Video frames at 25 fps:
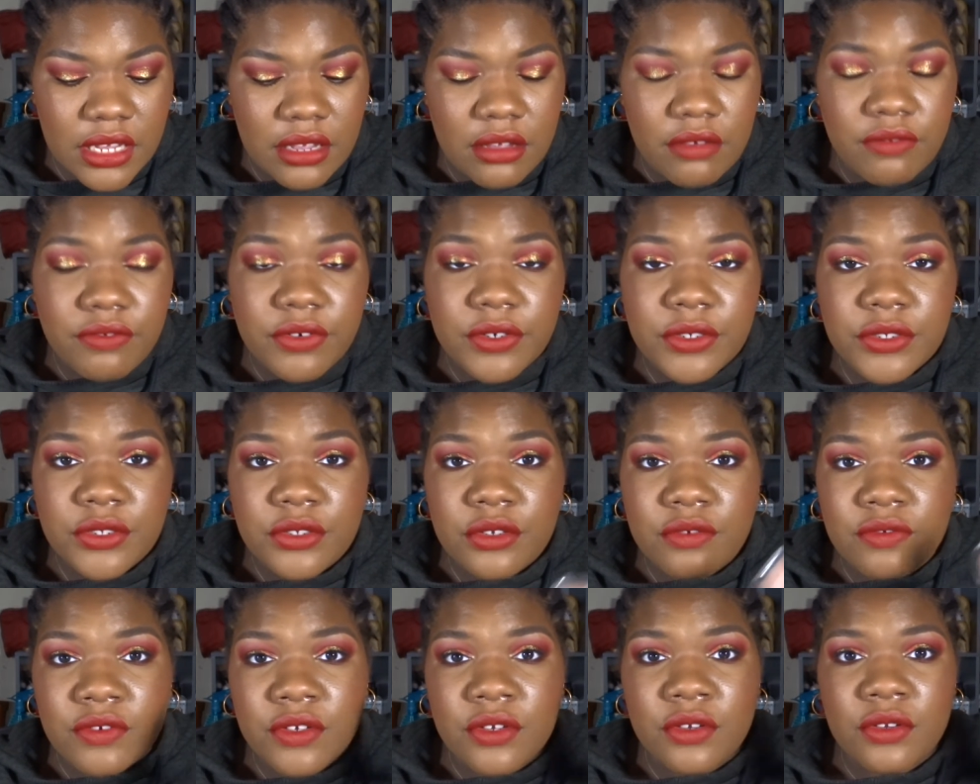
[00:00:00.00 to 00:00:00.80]
First
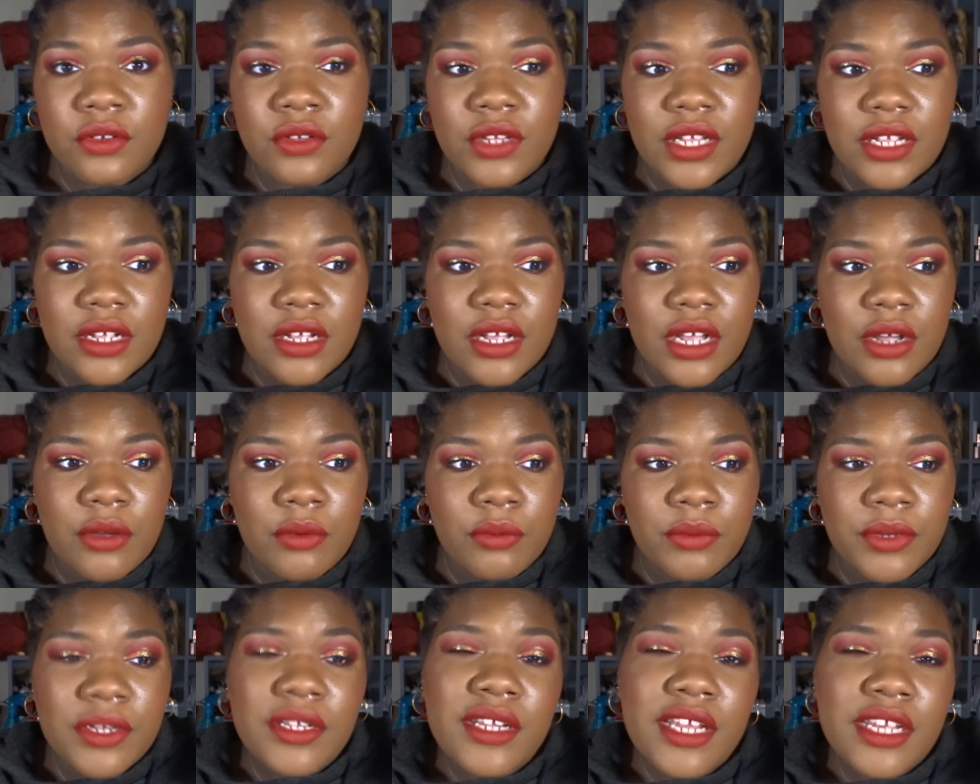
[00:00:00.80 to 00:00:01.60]
of all,
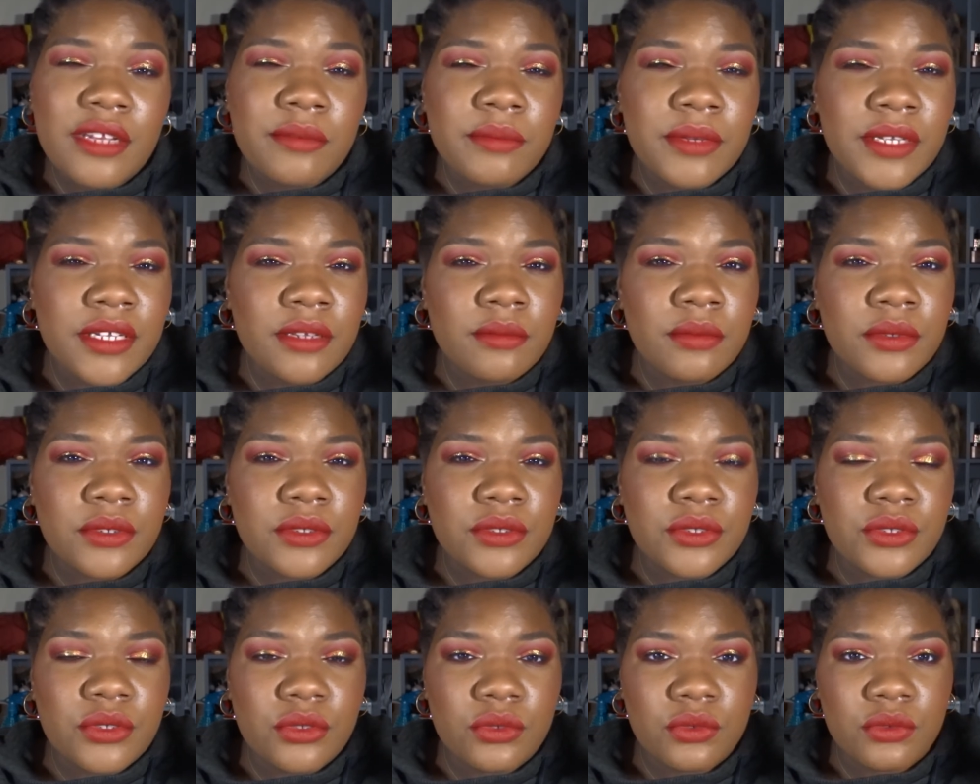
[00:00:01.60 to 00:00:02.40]
will I be able
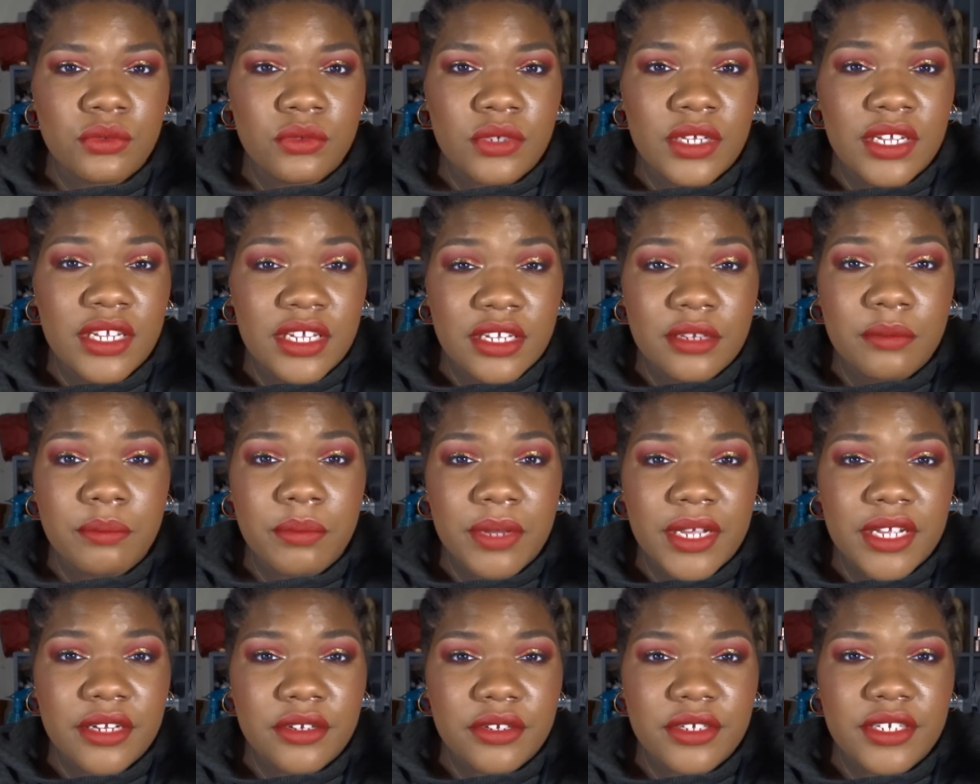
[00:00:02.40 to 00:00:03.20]
to hit
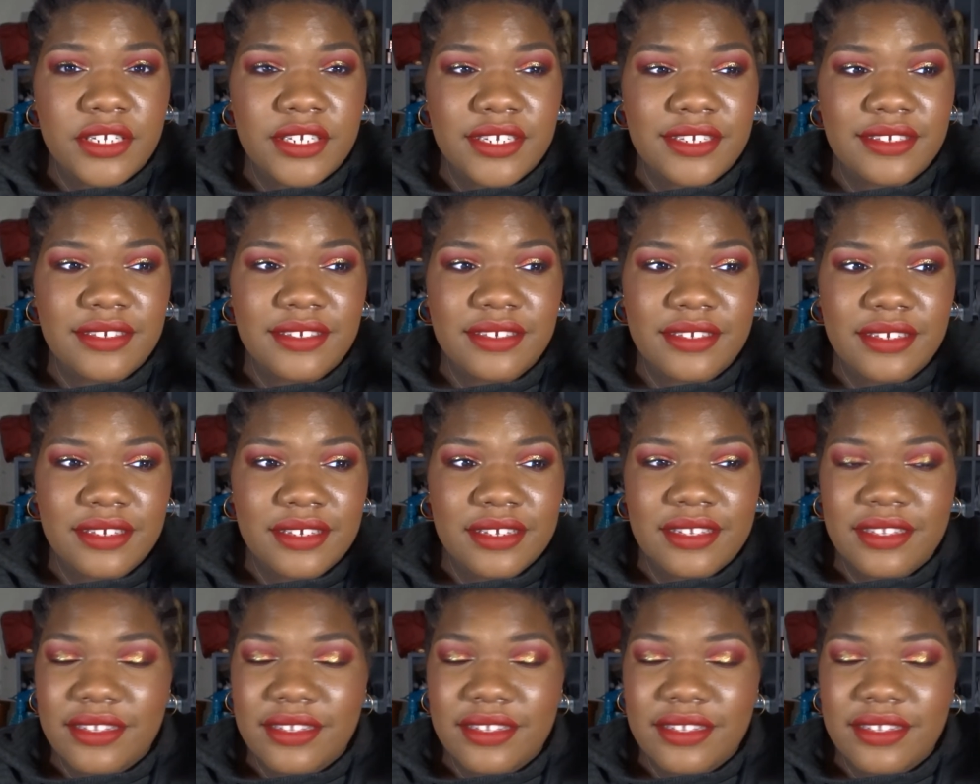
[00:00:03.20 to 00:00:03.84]
pan on it?